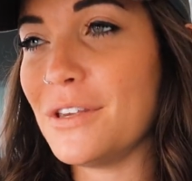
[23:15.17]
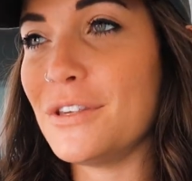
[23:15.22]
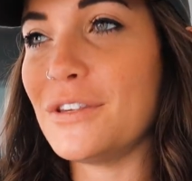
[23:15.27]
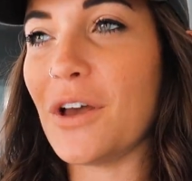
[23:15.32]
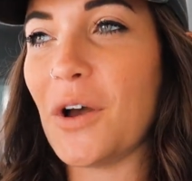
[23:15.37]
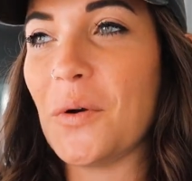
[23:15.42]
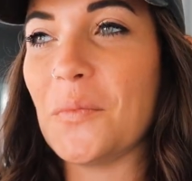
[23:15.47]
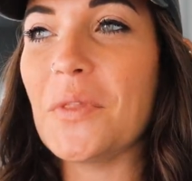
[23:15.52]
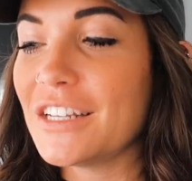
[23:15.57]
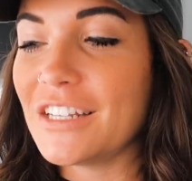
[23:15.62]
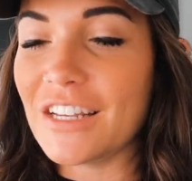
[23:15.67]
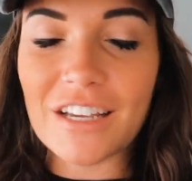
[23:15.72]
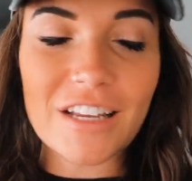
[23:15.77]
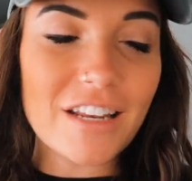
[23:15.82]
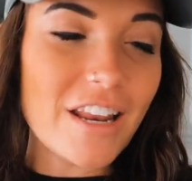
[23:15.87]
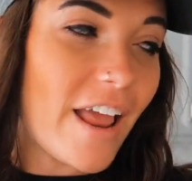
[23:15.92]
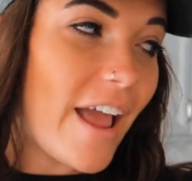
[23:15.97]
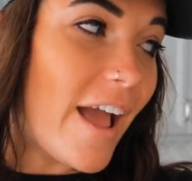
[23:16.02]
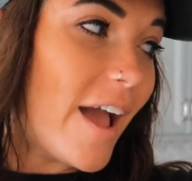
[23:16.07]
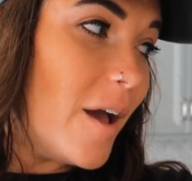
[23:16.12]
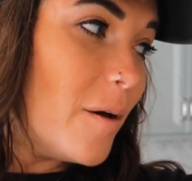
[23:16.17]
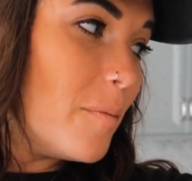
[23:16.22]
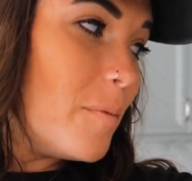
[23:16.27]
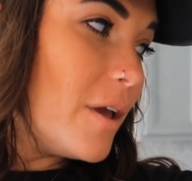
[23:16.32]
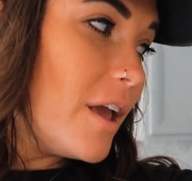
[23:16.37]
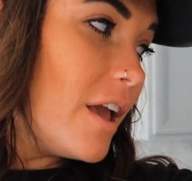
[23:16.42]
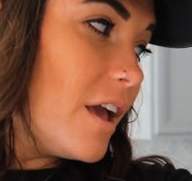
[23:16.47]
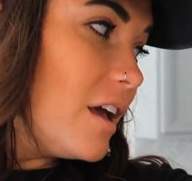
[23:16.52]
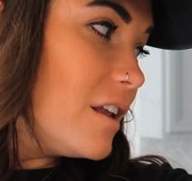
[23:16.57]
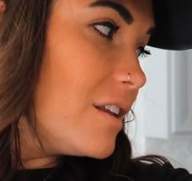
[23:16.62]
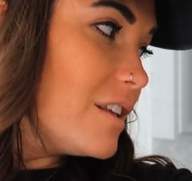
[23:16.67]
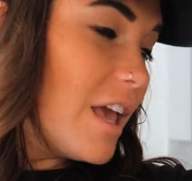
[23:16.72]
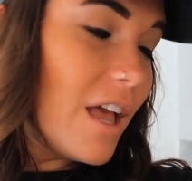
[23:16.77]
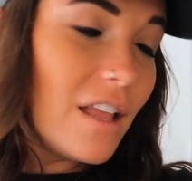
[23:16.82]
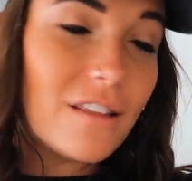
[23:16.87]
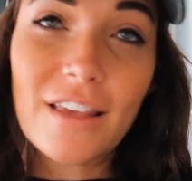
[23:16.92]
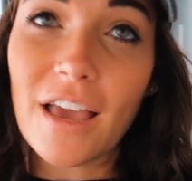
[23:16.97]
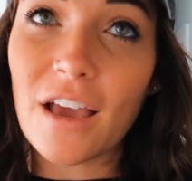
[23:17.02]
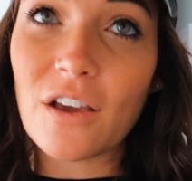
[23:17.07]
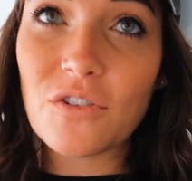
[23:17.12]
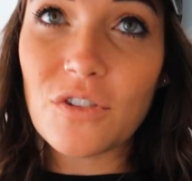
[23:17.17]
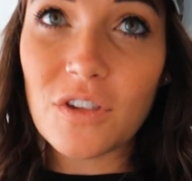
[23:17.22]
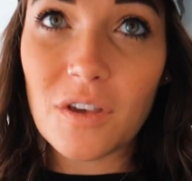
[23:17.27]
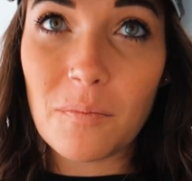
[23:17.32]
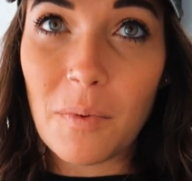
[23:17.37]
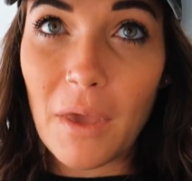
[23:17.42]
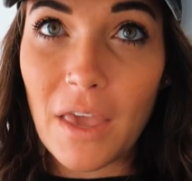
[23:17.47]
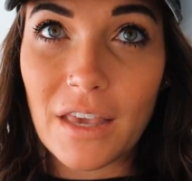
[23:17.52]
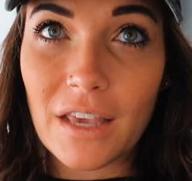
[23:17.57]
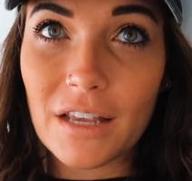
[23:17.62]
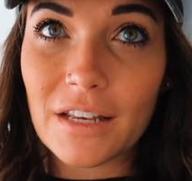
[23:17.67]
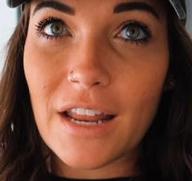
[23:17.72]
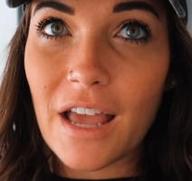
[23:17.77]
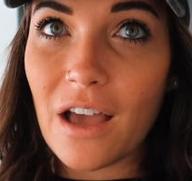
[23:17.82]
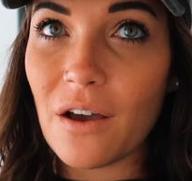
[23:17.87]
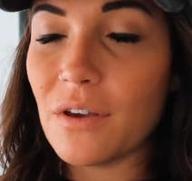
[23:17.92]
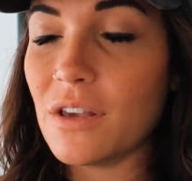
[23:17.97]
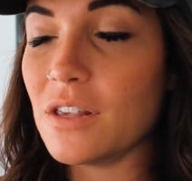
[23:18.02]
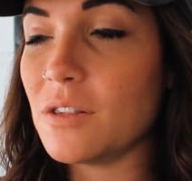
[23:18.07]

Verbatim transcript: So took a nap and Ken's actually baking now.